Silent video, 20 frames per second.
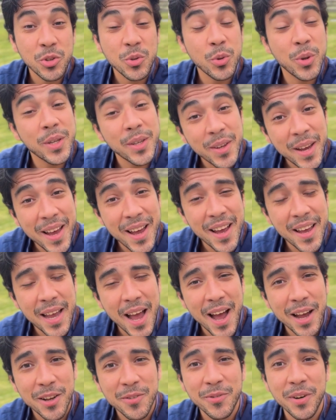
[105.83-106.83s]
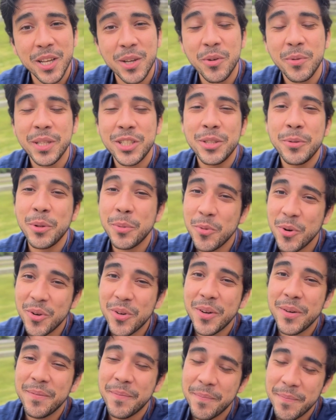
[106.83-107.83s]
stored, kind of like a recipe
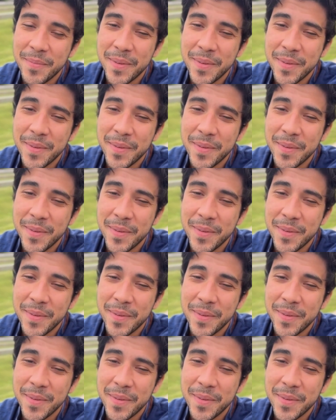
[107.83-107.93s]
book.